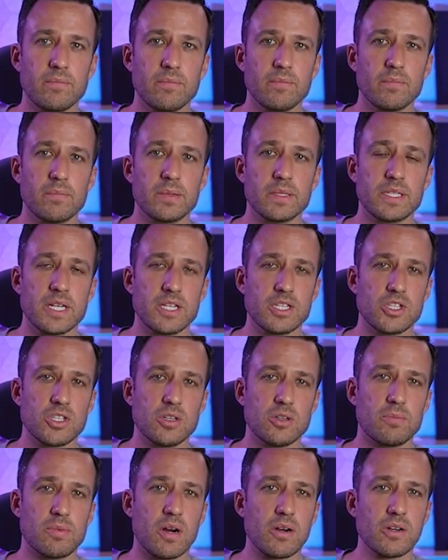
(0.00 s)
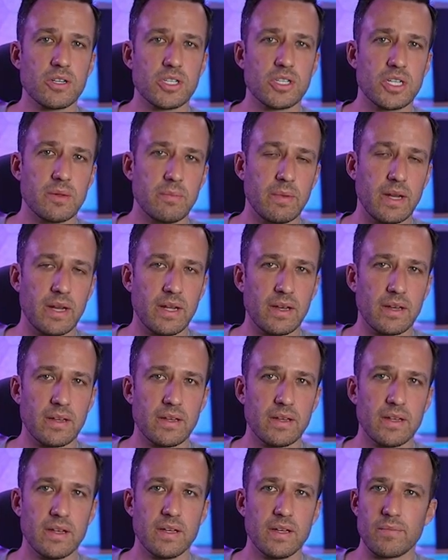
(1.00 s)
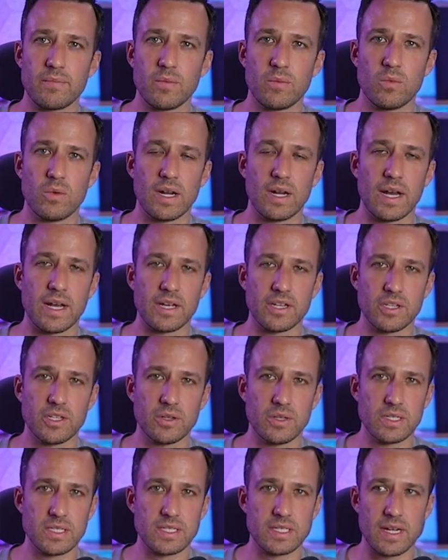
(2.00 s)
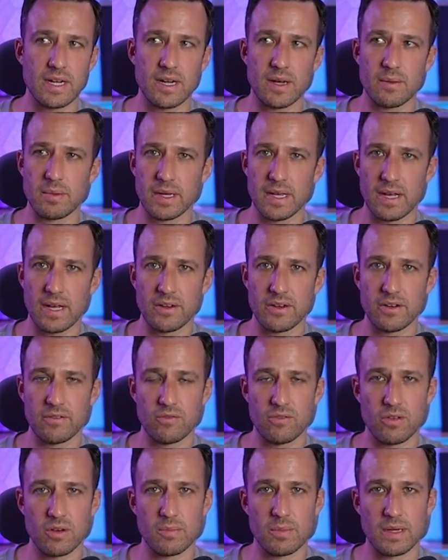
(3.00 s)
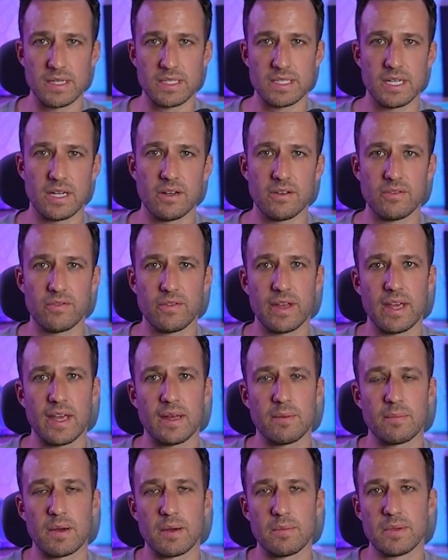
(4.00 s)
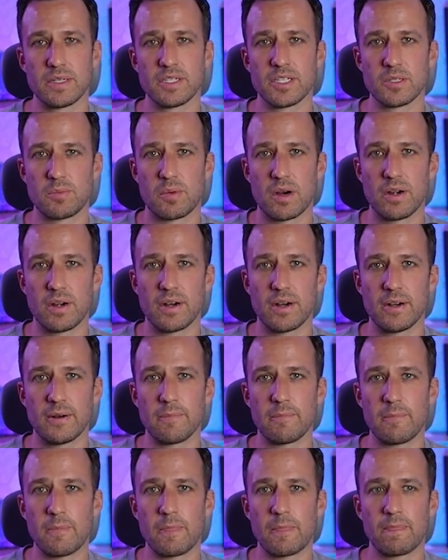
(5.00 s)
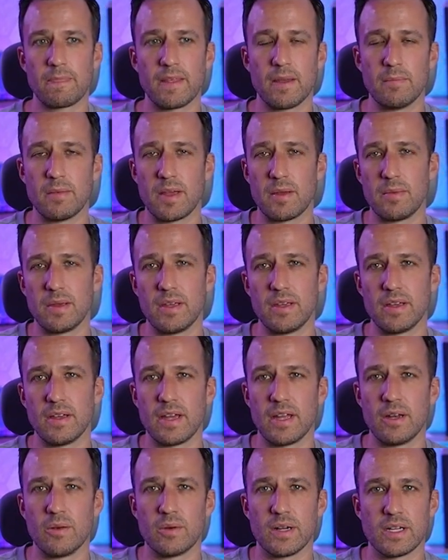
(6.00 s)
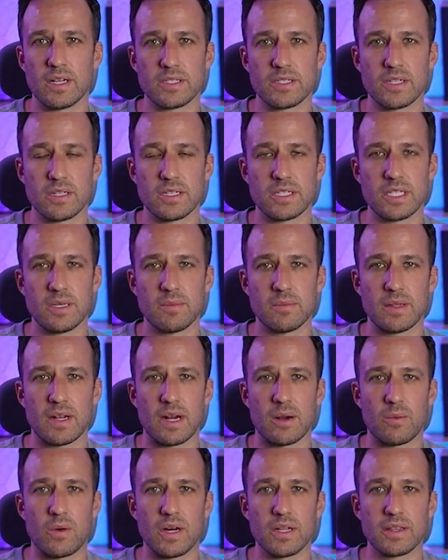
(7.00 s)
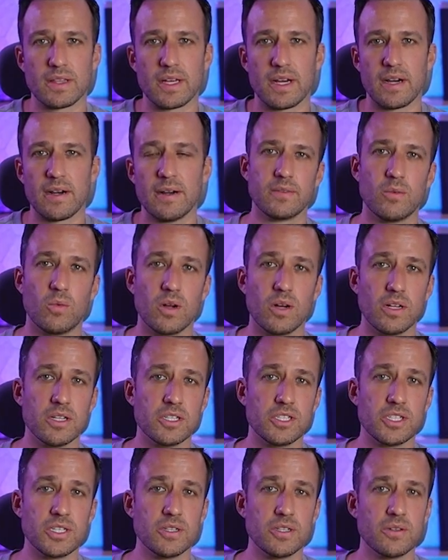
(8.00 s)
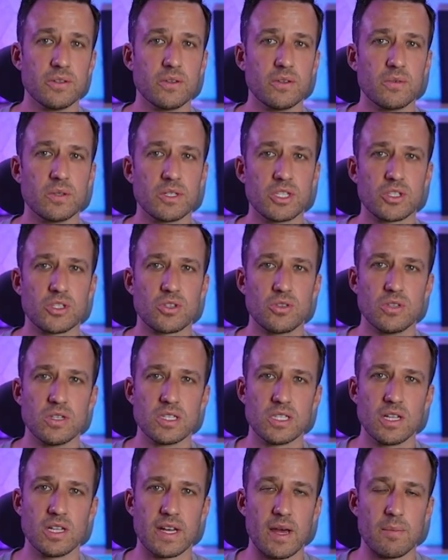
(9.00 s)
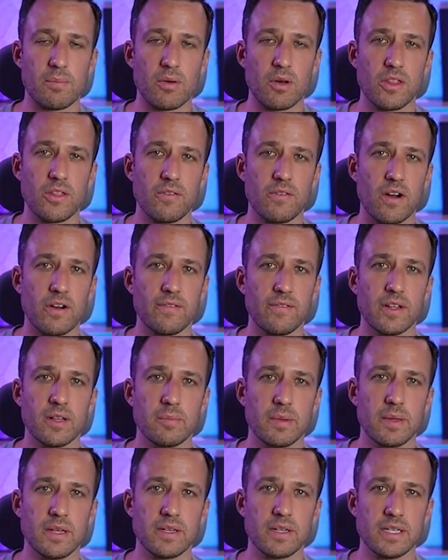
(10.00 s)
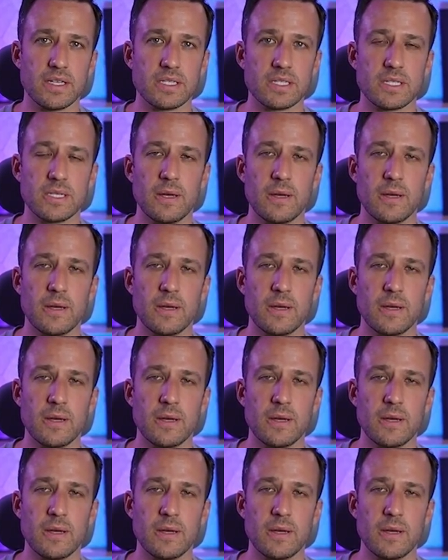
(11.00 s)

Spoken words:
potential partnership meeting, what I can do is set up a calendar for myself and my business partner and maybe anyone else on the team that I want there. What it'll do, which is cool, is look at both of our availabilities,